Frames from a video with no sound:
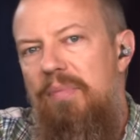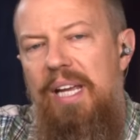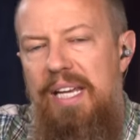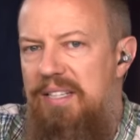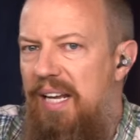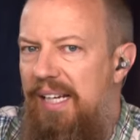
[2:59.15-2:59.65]

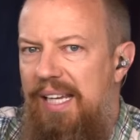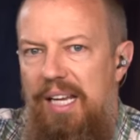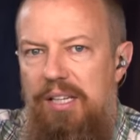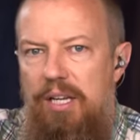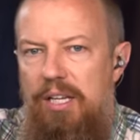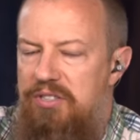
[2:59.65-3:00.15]
It
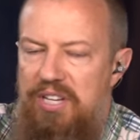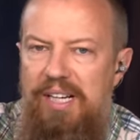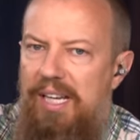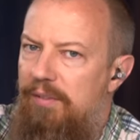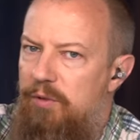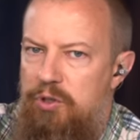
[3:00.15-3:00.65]
dedicate it's
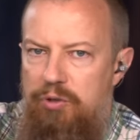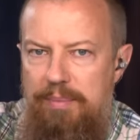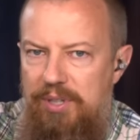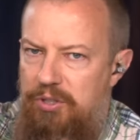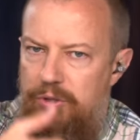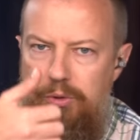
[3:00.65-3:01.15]
dedicated for
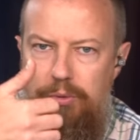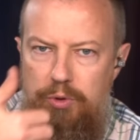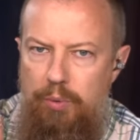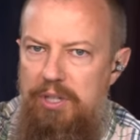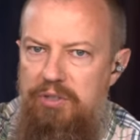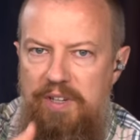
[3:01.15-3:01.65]
streaming to
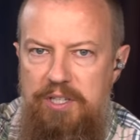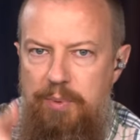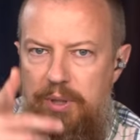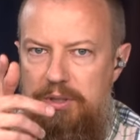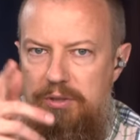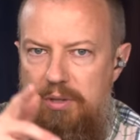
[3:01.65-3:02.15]
Twitch,
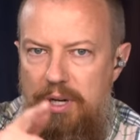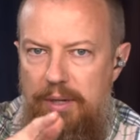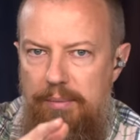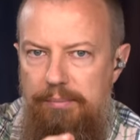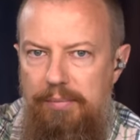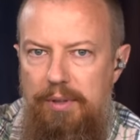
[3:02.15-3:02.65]
Facebook,
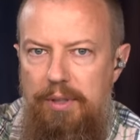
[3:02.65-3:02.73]
um,